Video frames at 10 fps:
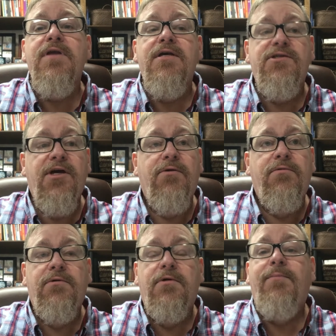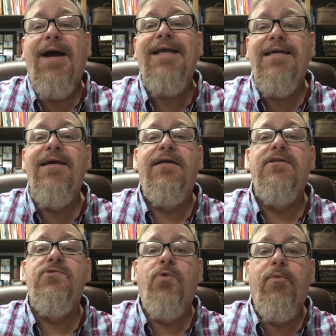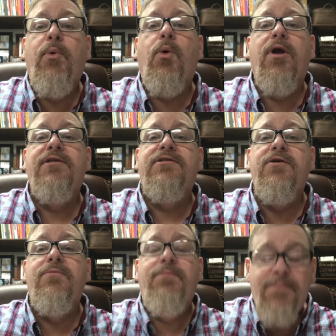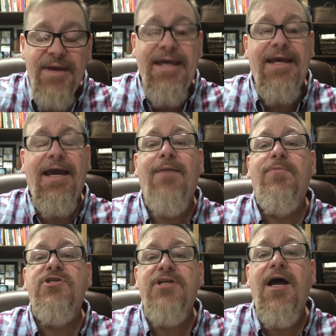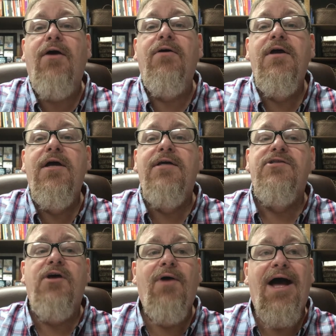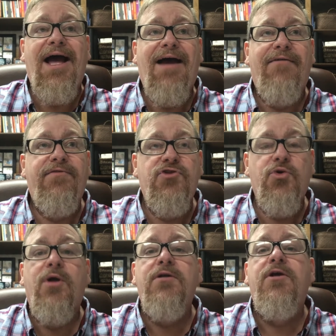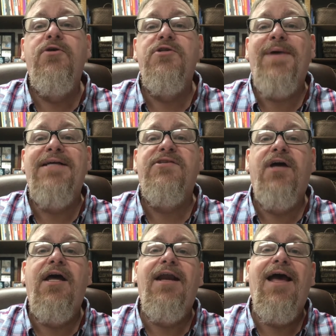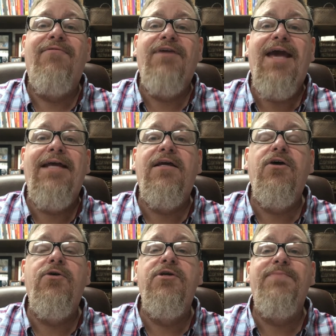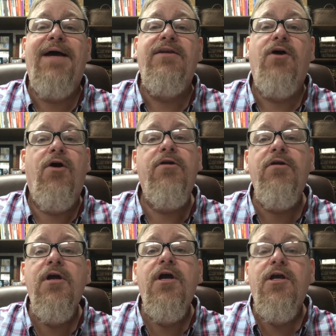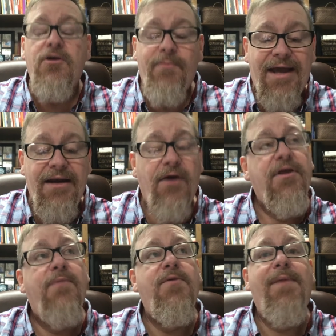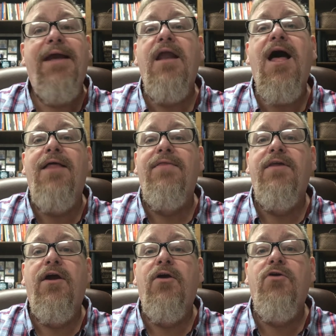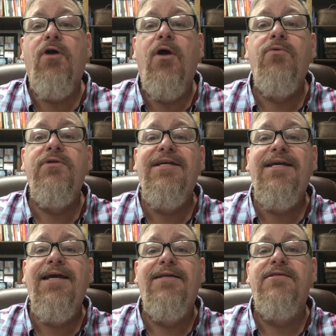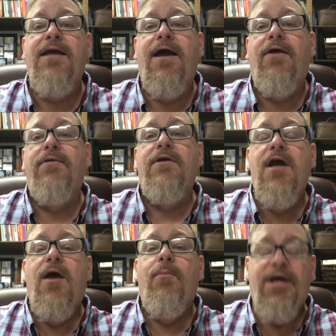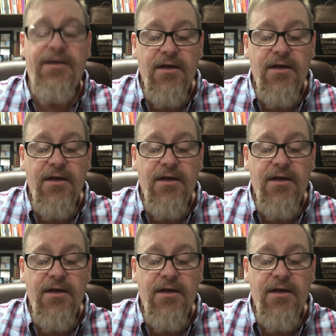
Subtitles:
So my kids were born to me and Michelle. So I have Jordan, who's my son, and I have Kayla, who is my daughter. You may know them, you may not. They're grown kids now, but